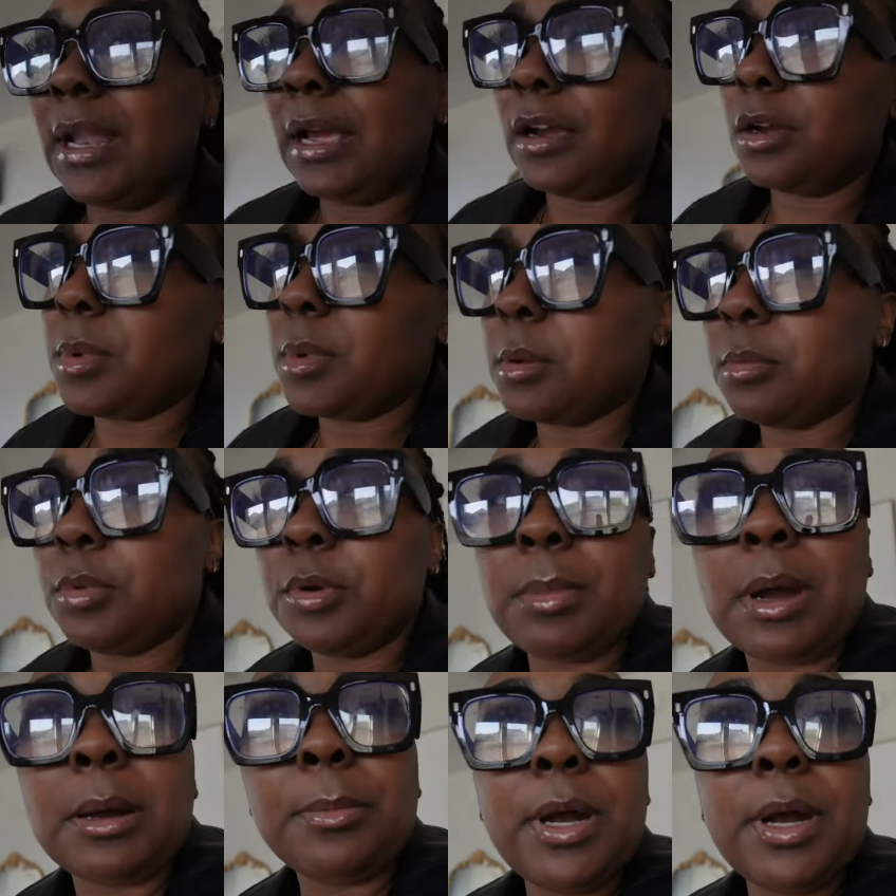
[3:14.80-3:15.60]
not going to be able to
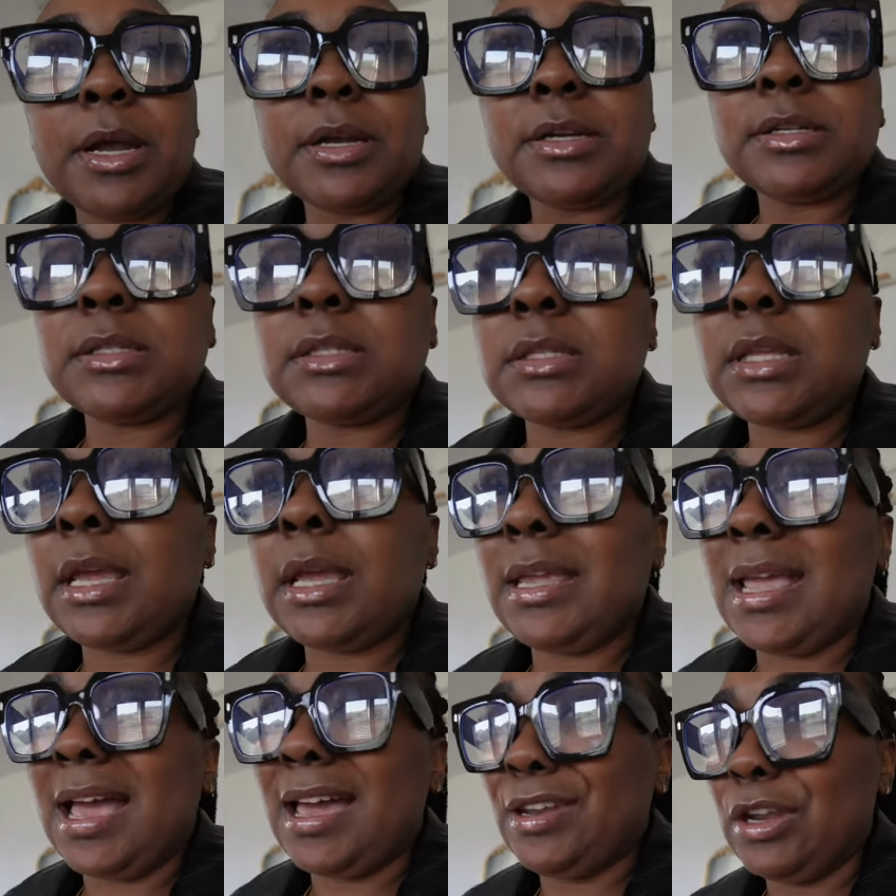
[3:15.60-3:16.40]
bring my purse,
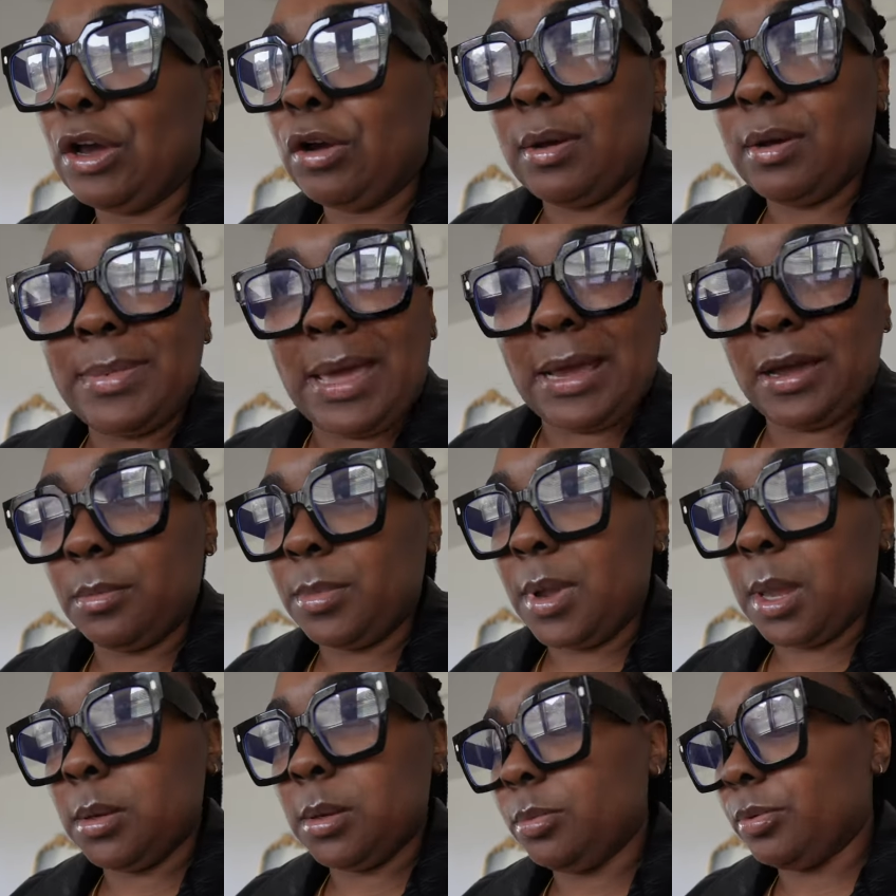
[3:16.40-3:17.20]
and y'all know I'm not going
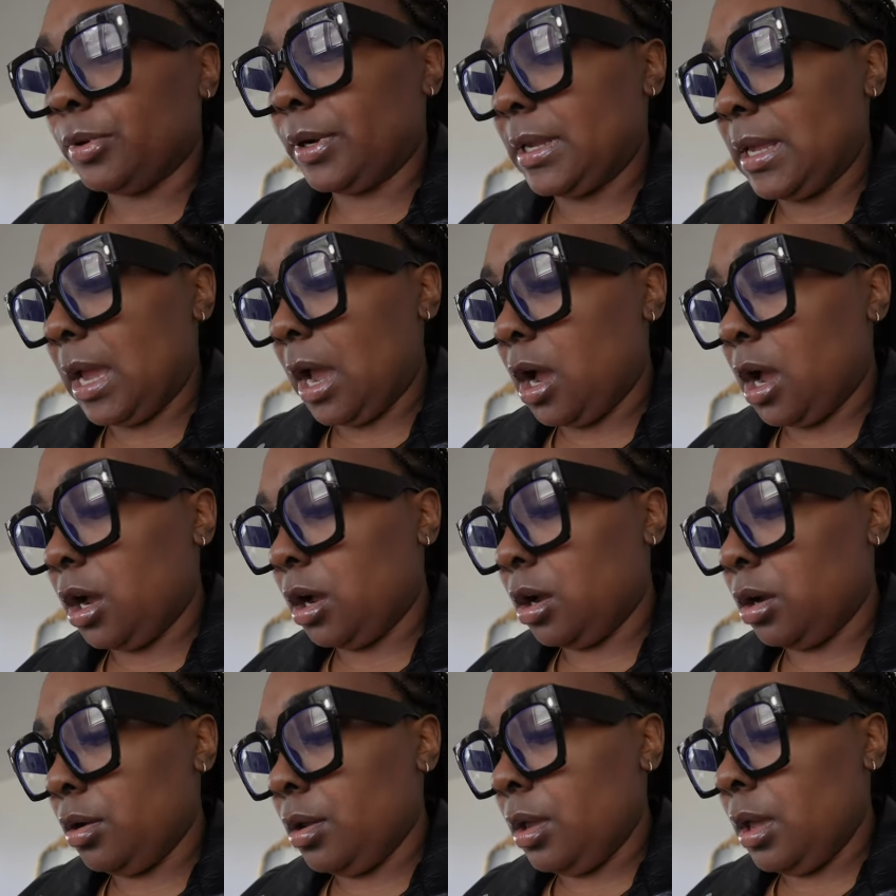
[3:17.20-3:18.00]
to be able to bring
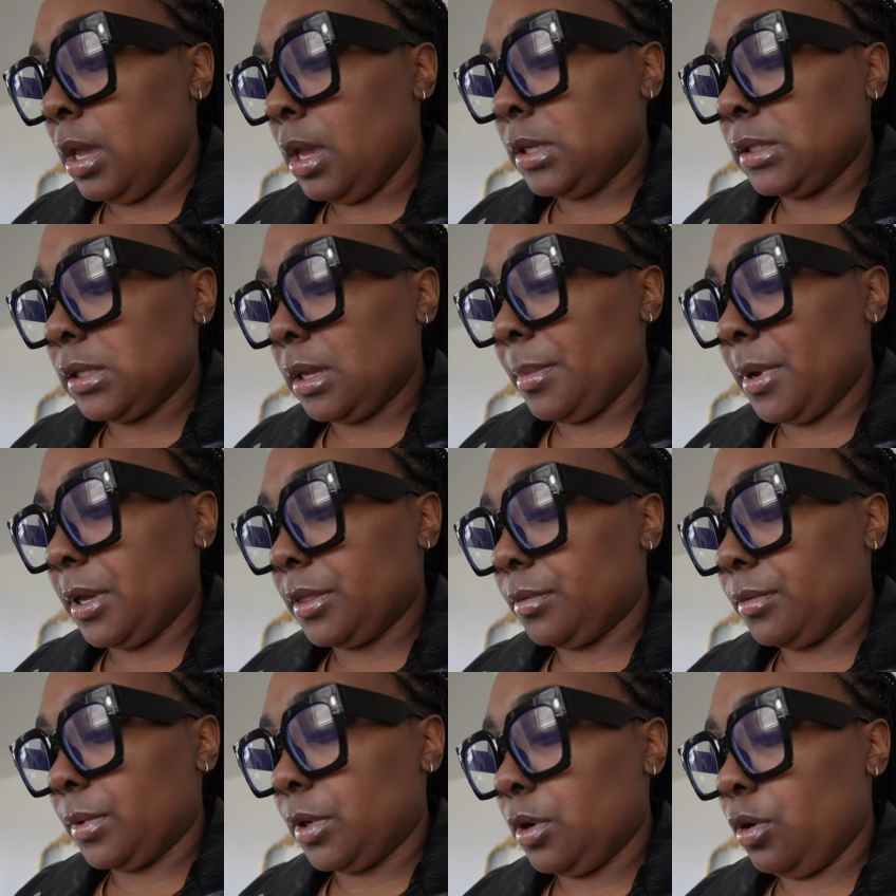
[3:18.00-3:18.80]
y'all, so I'm going
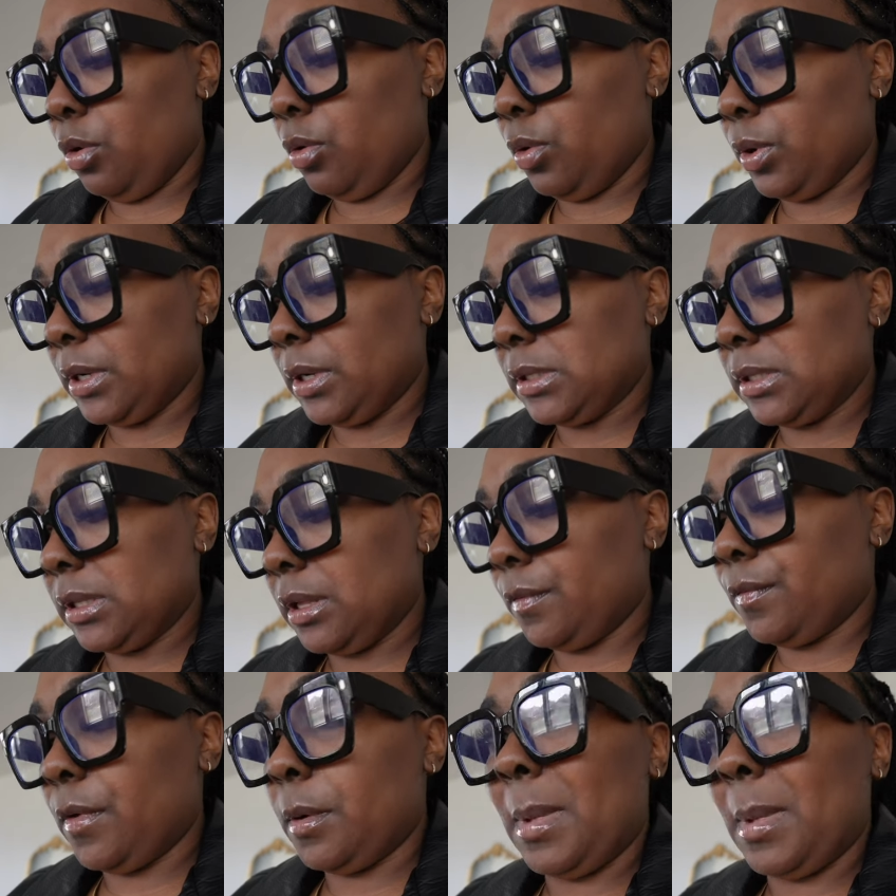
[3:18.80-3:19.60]
to have to record and
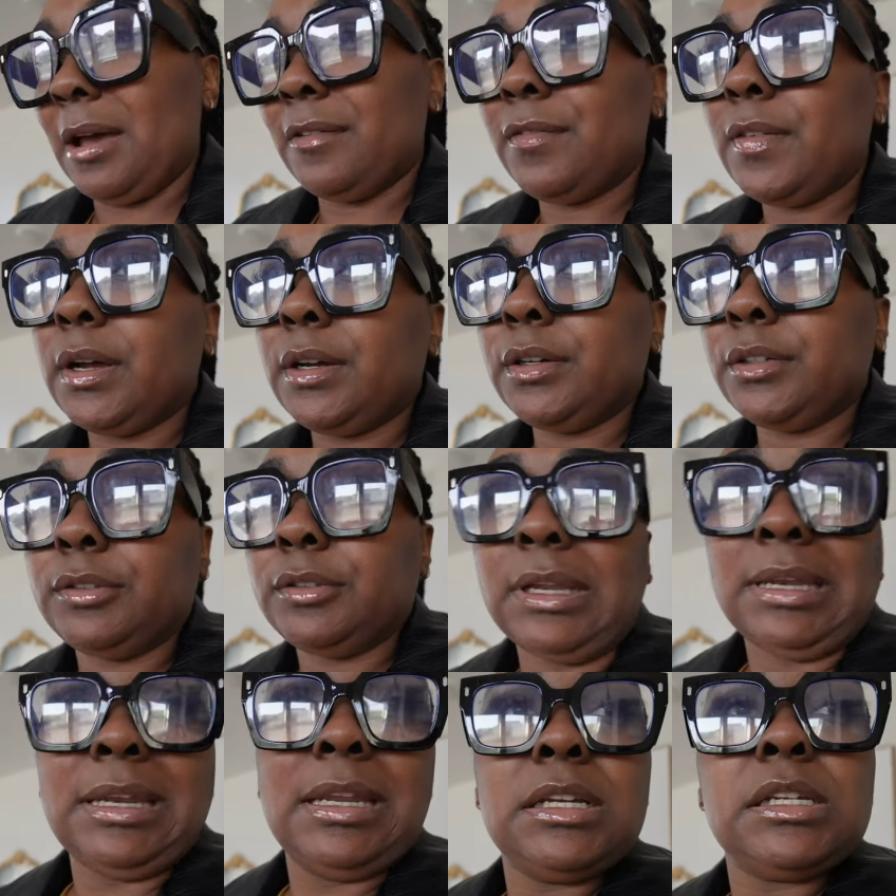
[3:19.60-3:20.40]
stuff on my
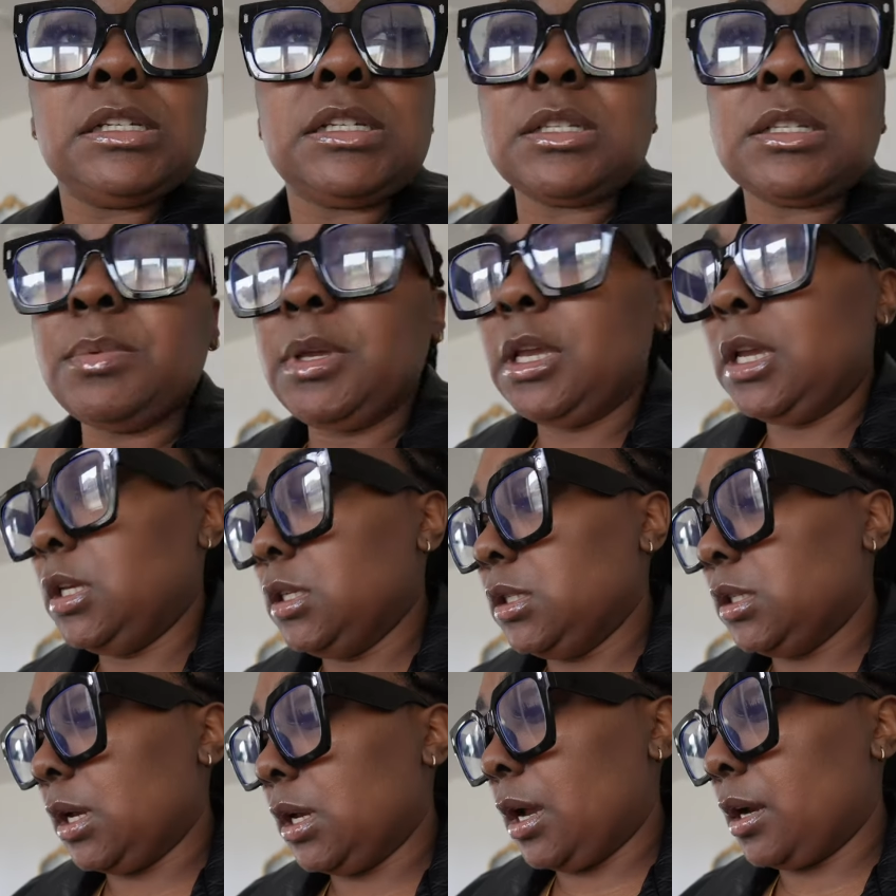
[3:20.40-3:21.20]
phone, and it'll just be
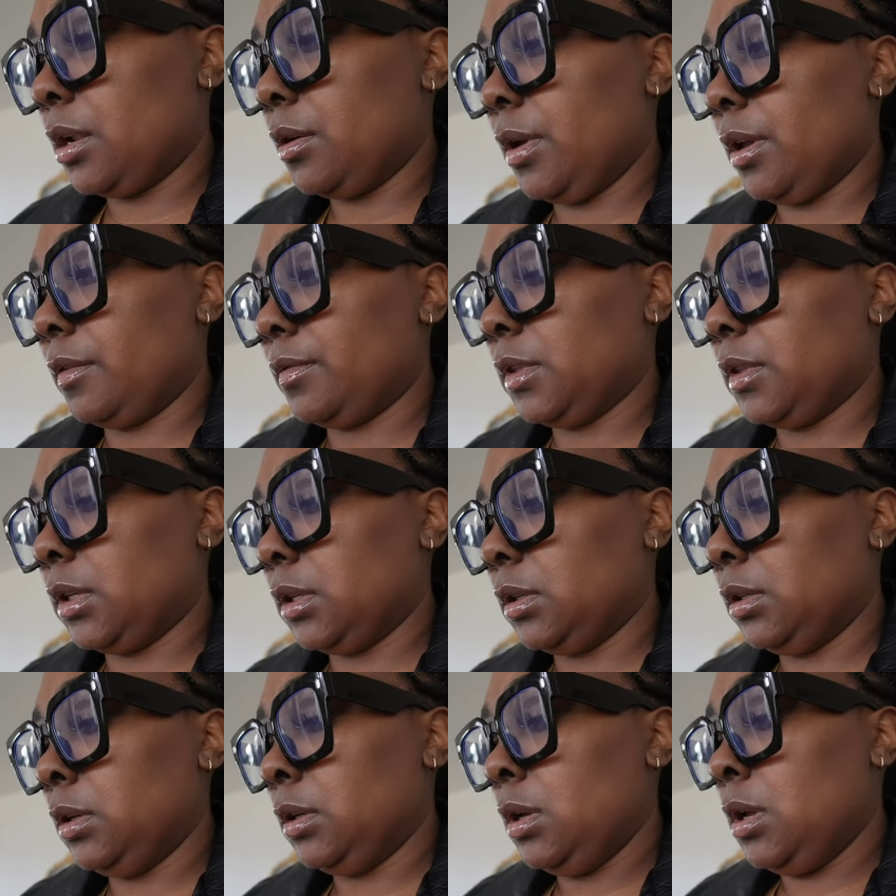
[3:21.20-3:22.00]
easier. I don't have
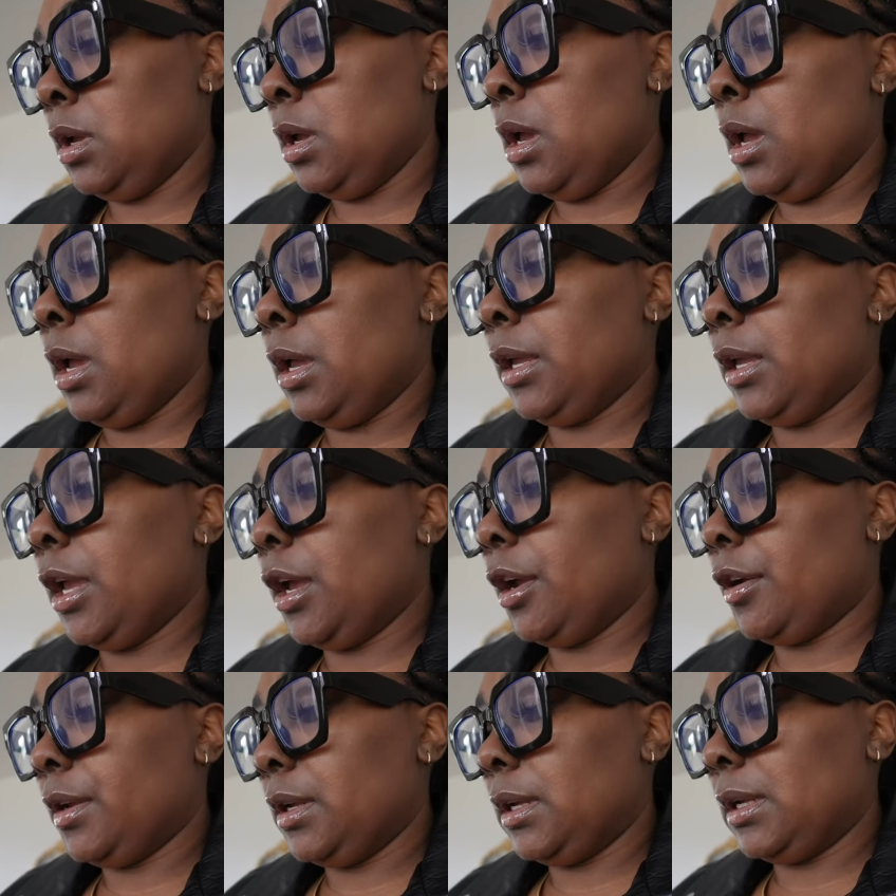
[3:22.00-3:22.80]
to
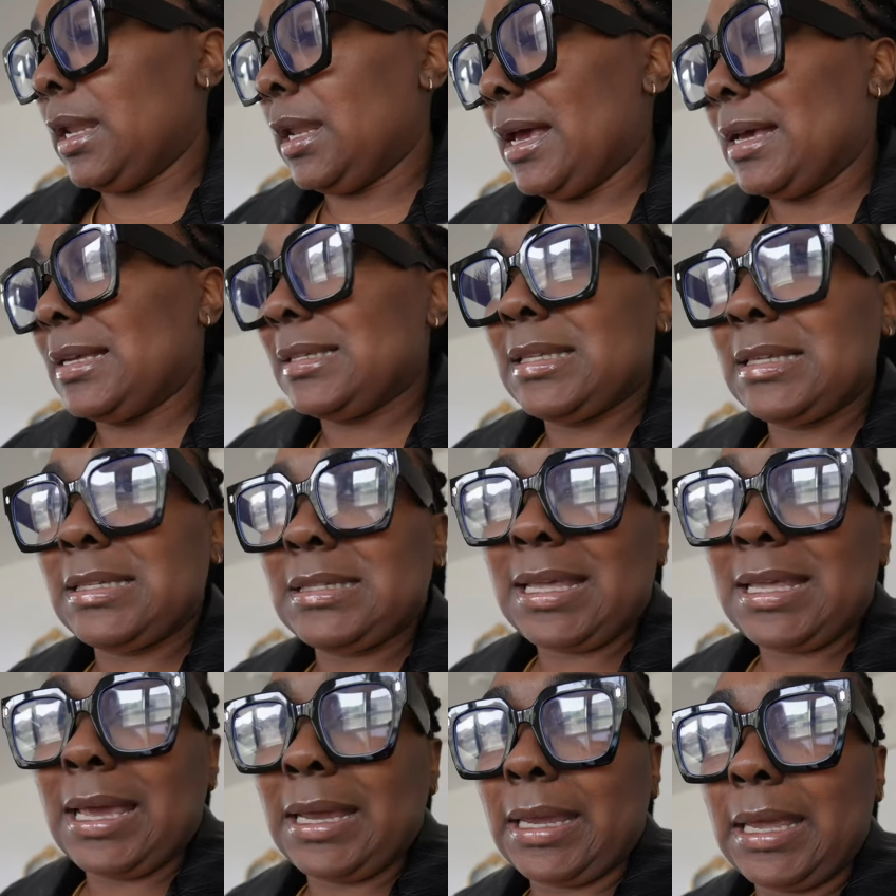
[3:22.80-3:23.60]
carry a lot
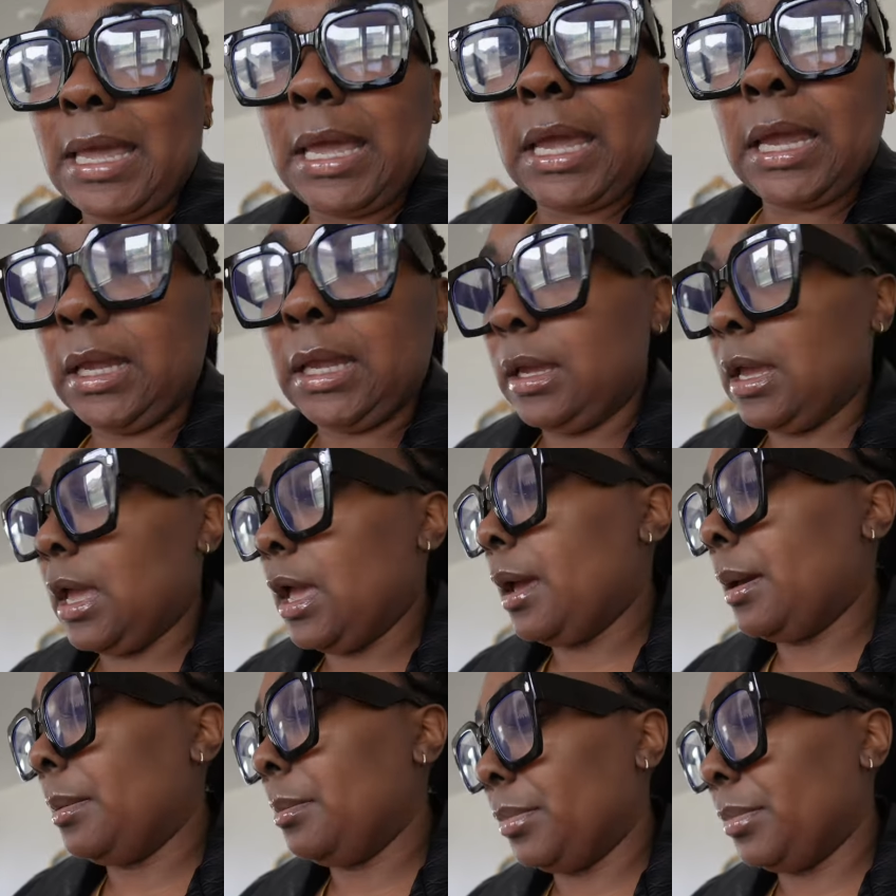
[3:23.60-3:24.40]
since I can't
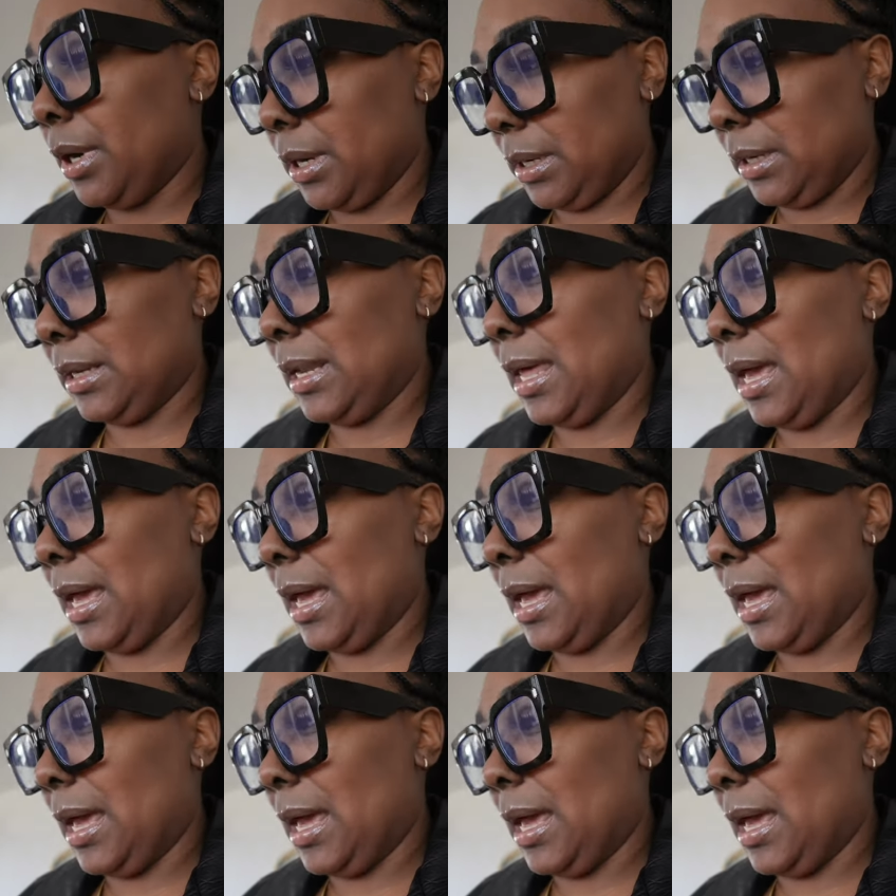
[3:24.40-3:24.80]
bring a